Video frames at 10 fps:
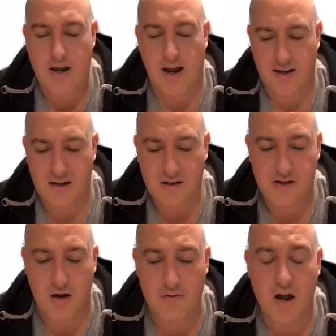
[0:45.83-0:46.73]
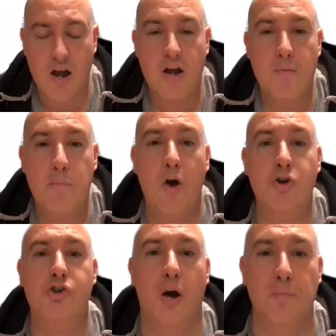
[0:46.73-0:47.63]
Okay. So,
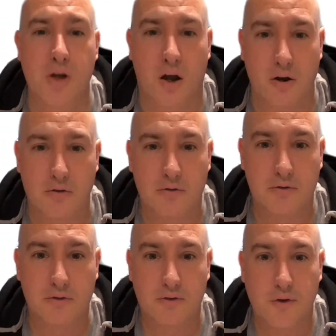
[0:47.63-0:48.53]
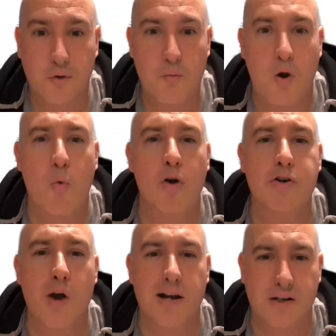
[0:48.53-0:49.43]
posh job title,
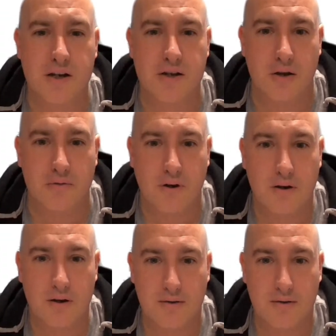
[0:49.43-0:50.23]
what do you actually do?